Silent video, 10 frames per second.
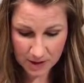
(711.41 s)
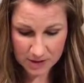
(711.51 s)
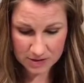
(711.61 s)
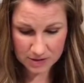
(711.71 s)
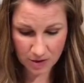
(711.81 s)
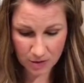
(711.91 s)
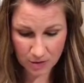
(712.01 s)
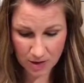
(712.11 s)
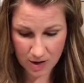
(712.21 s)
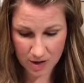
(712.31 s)

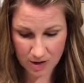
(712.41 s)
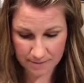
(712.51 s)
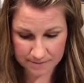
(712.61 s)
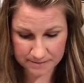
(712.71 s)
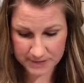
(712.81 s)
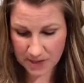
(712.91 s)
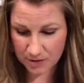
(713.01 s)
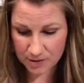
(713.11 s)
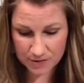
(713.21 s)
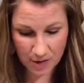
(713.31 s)
So they
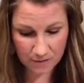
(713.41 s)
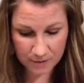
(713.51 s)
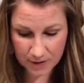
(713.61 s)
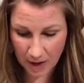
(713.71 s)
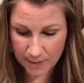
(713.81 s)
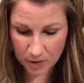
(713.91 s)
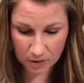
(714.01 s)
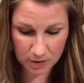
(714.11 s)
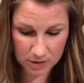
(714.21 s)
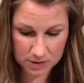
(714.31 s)
don't use harmful
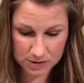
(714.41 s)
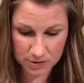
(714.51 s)
chemicals.